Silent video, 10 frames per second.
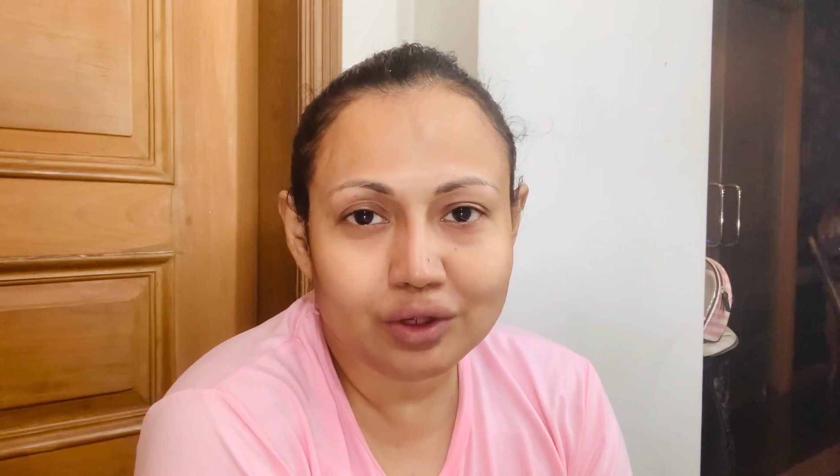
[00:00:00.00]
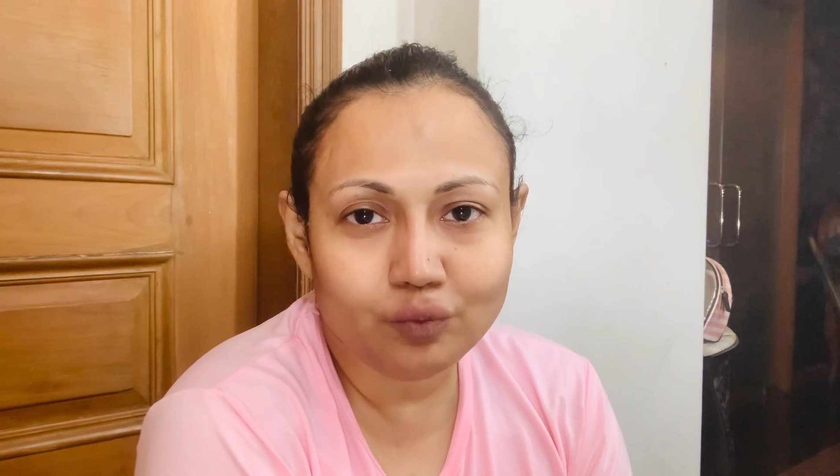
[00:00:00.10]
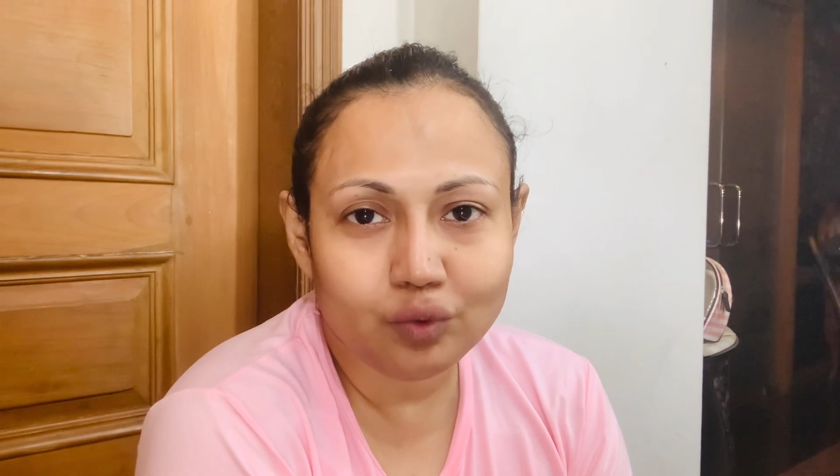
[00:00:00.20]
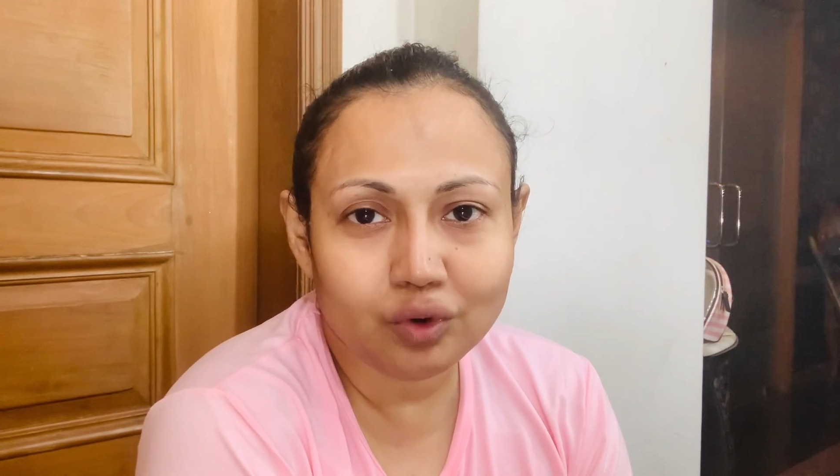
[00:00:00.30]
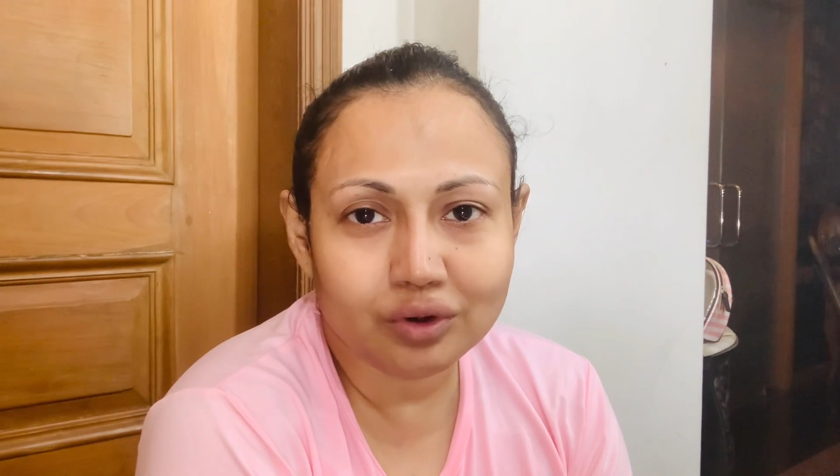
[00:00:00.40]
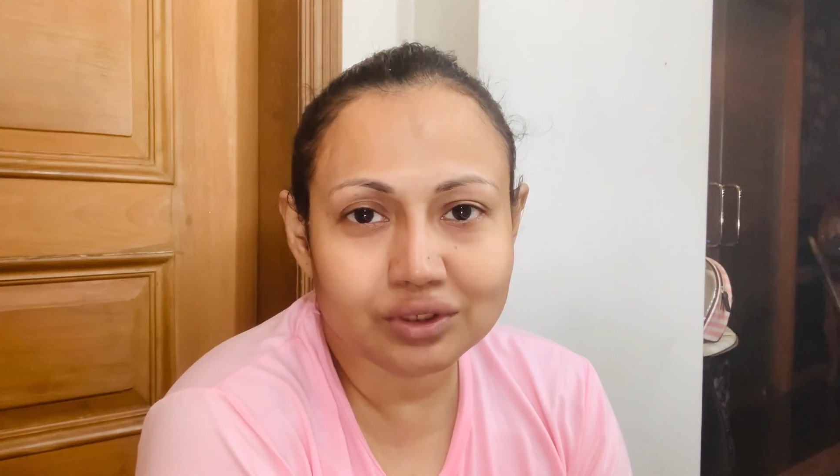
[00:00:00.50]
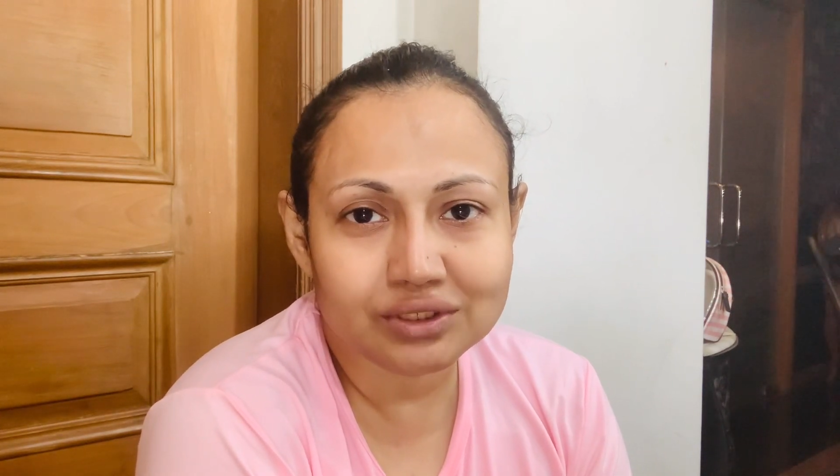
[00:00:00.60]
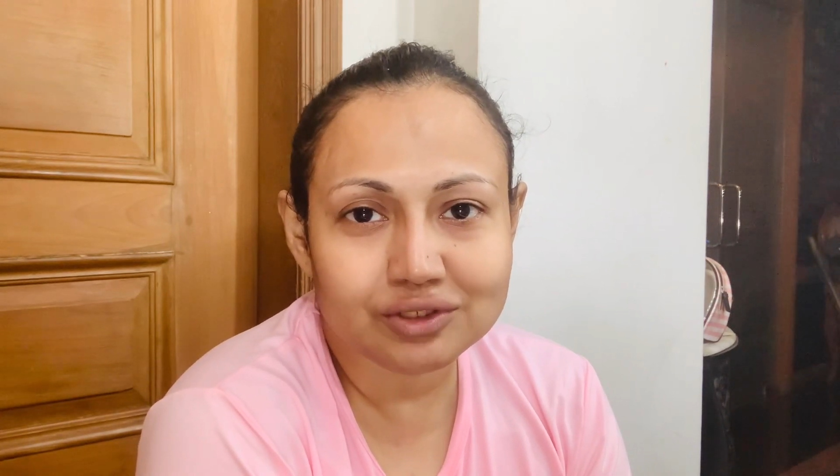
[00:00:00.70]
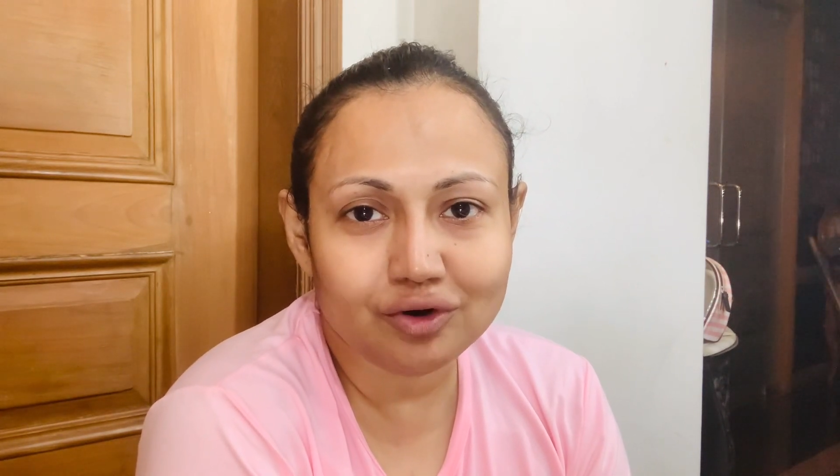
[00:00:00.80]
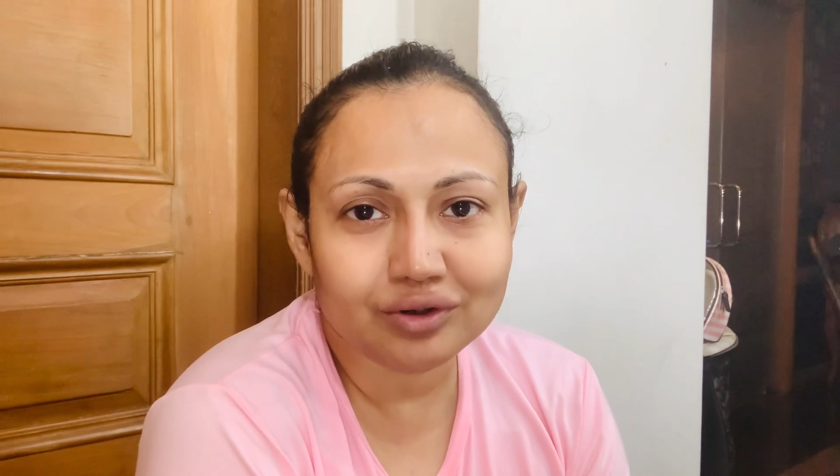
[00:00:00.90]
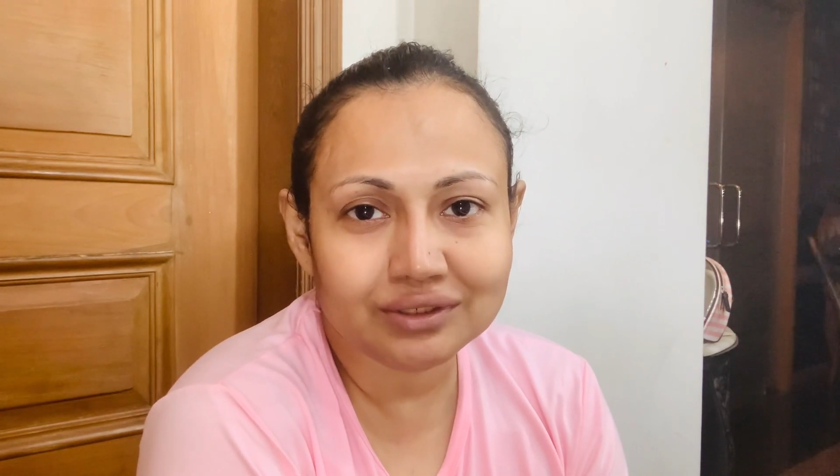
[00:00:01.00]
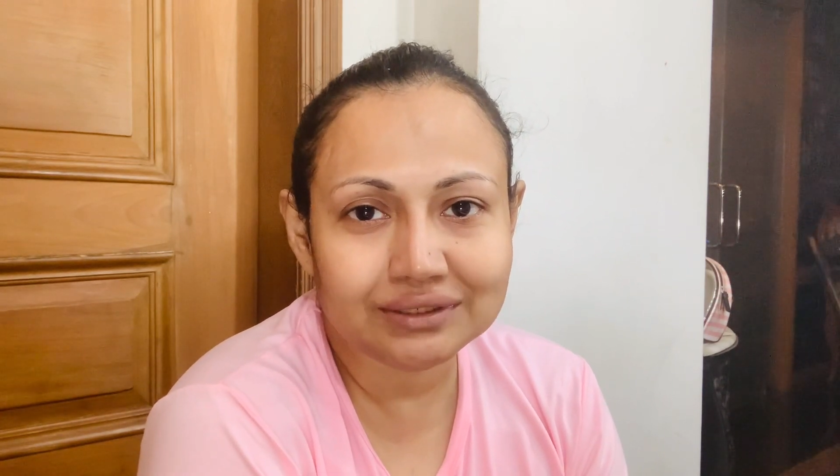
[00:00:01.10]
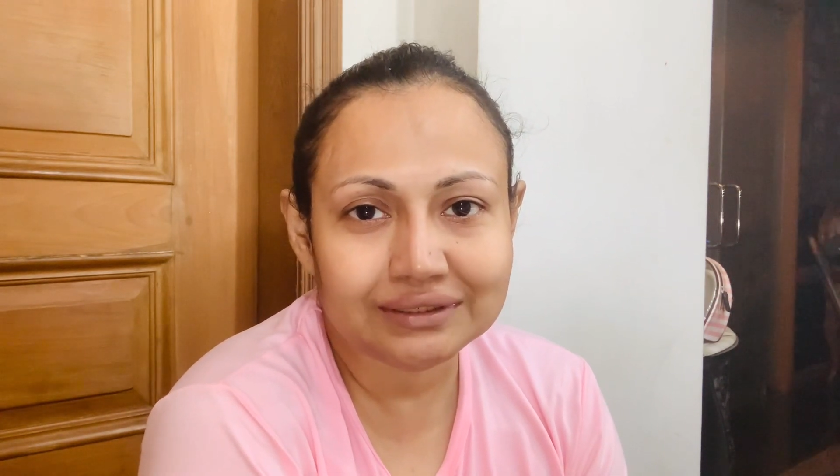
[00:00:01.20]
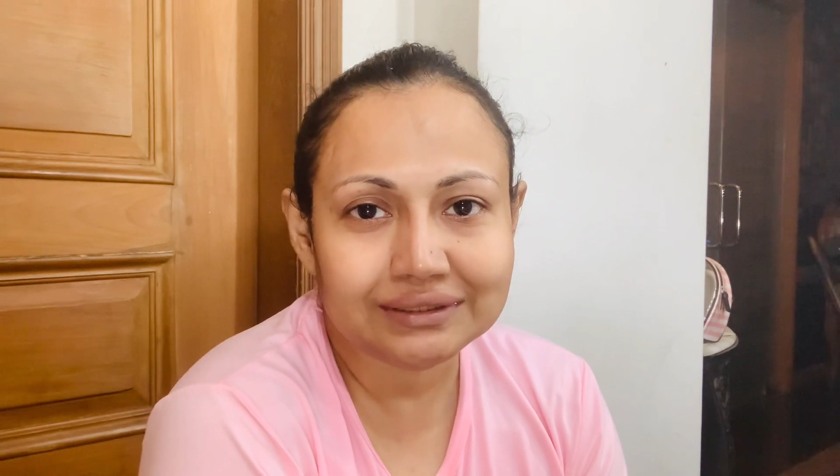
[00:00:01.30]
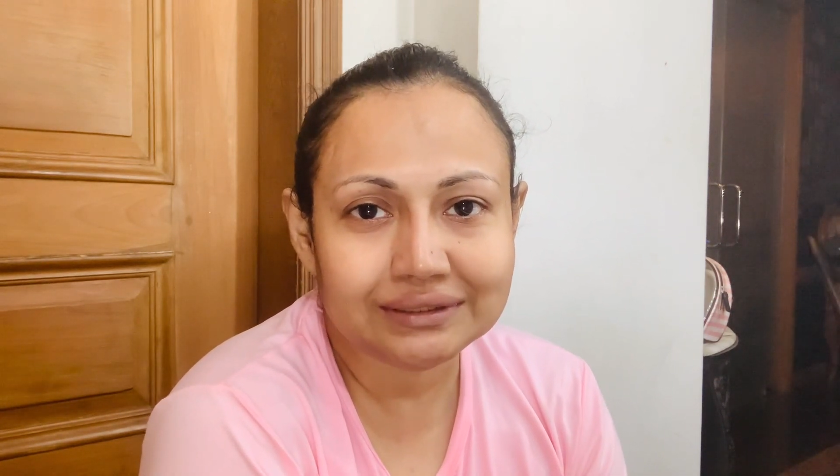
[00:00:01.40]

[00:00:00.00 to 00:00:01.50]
was on